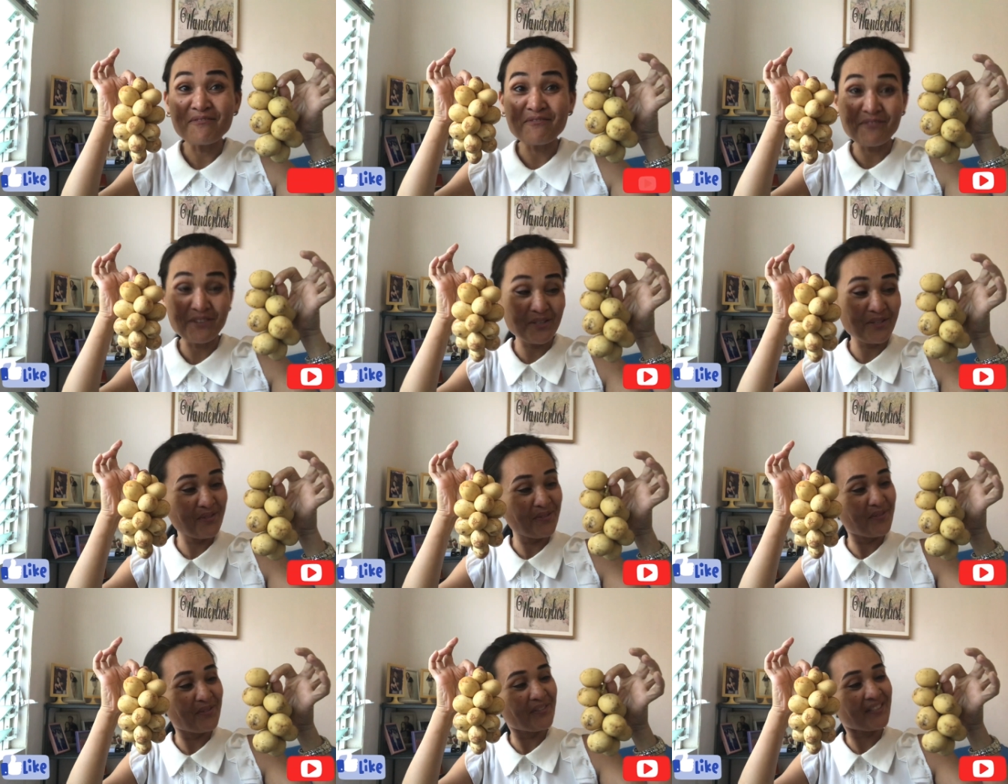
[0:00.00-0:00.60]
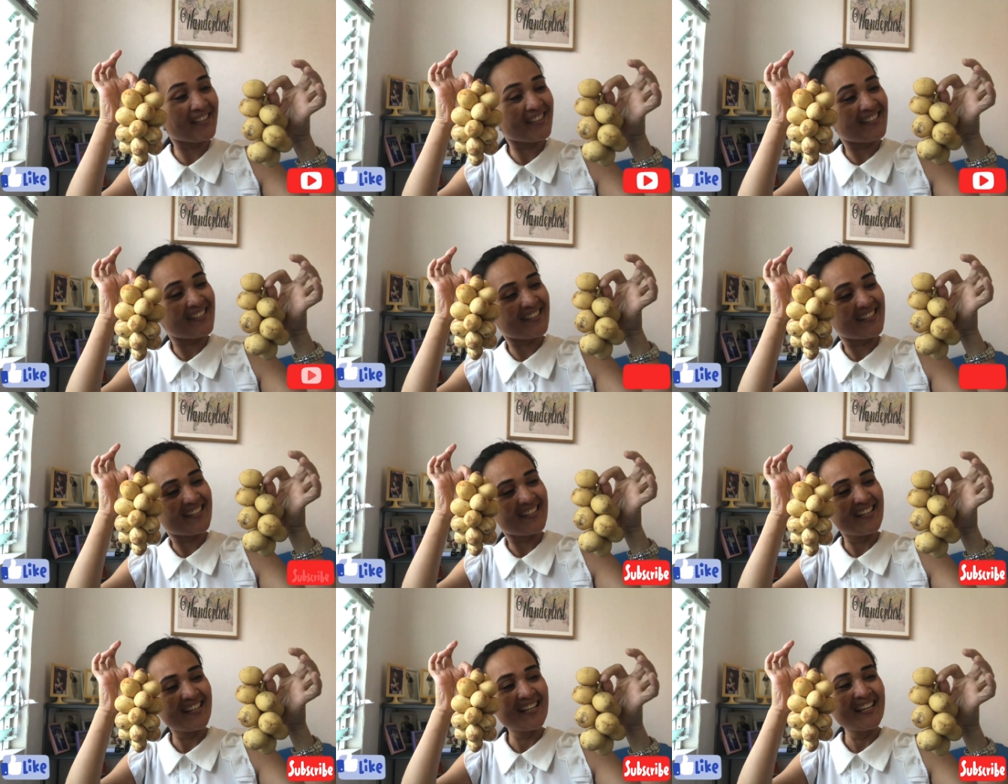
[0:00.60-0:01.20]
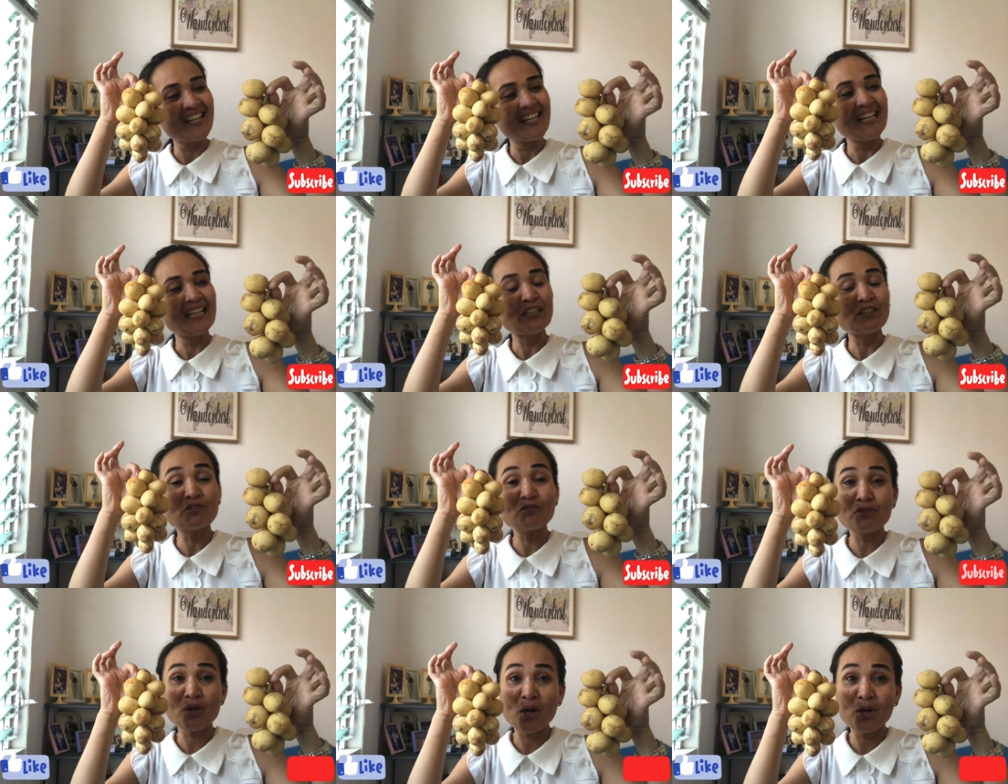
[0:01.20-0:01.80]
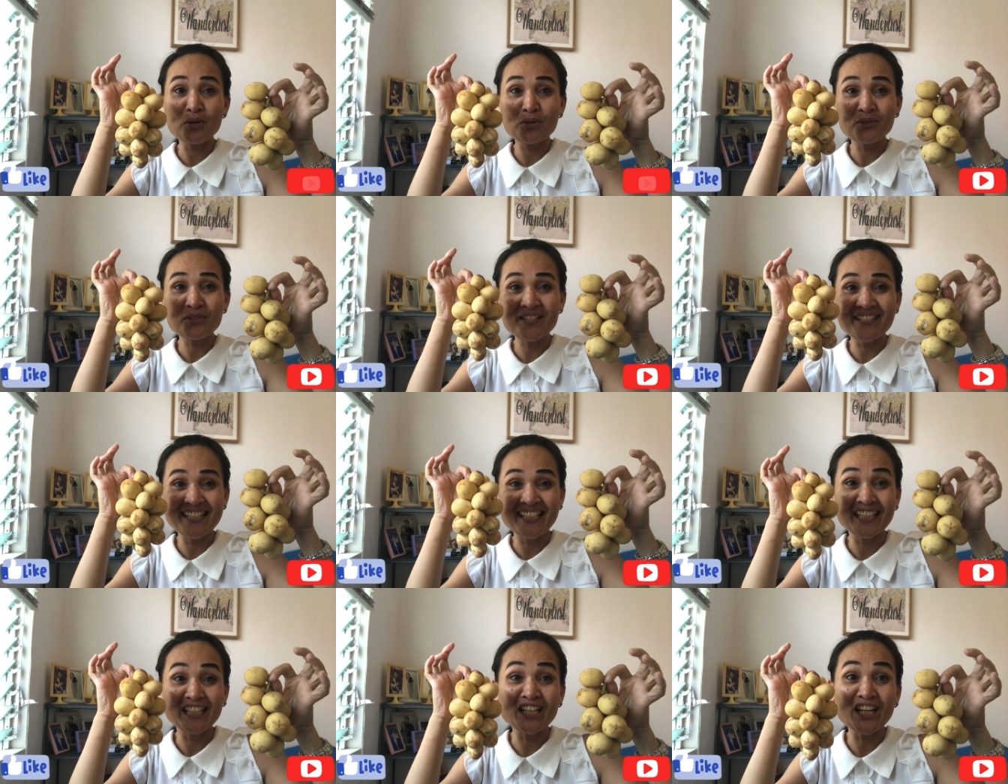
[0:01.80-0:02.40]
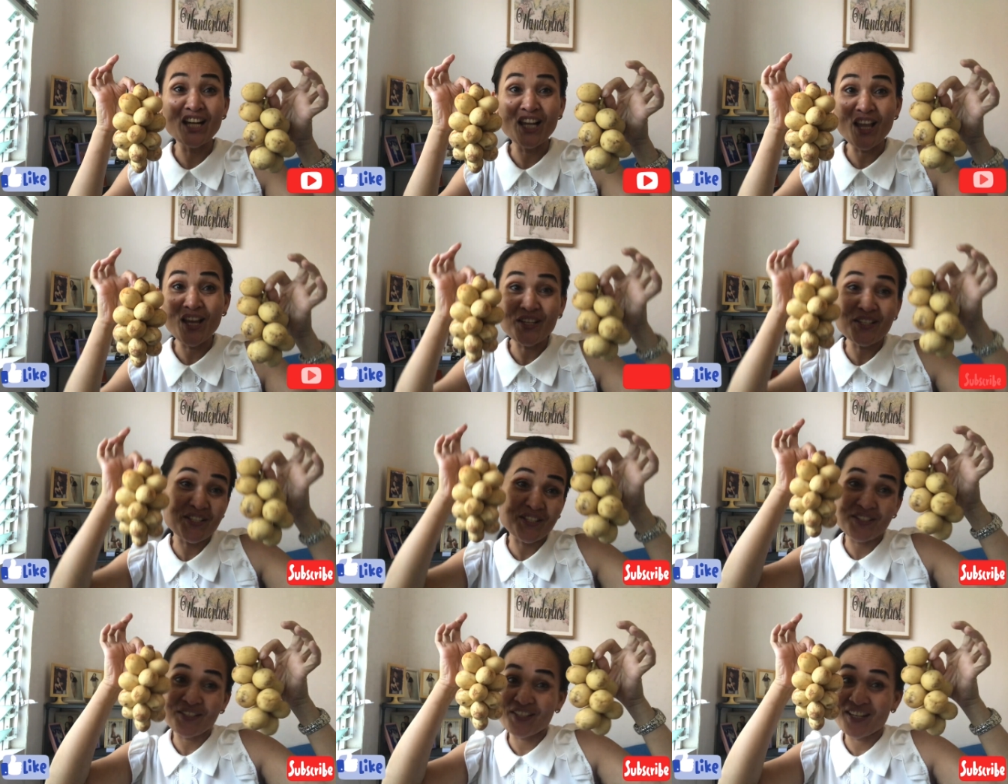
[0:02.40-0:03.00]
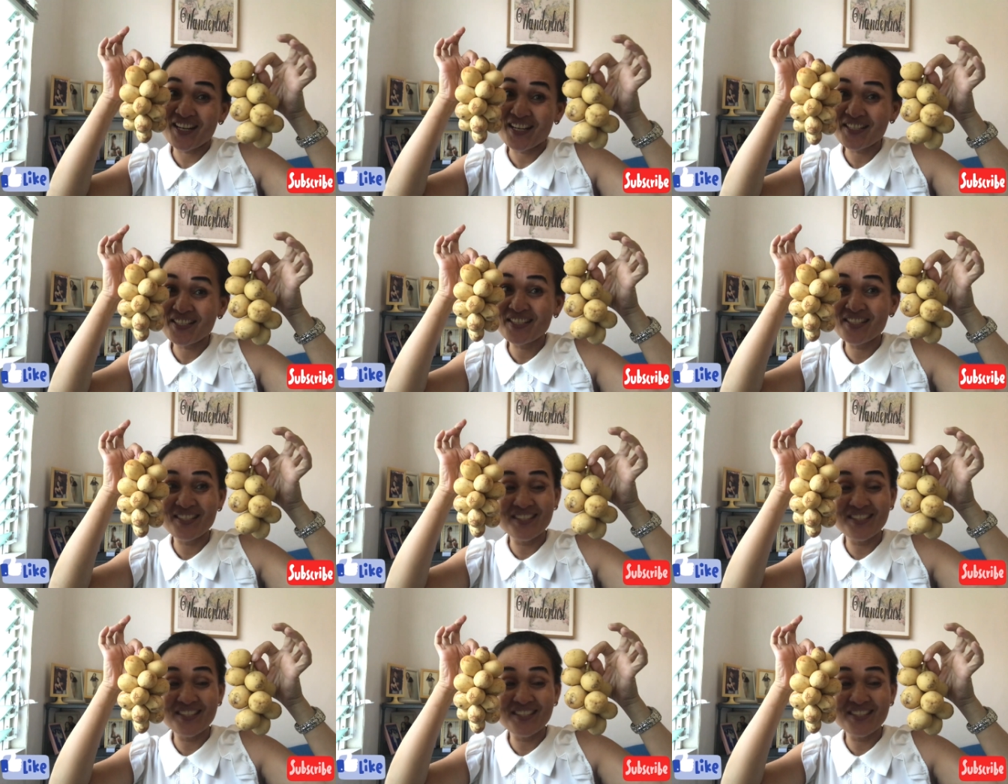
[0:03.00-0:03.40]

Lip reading: fruit grows in cluster as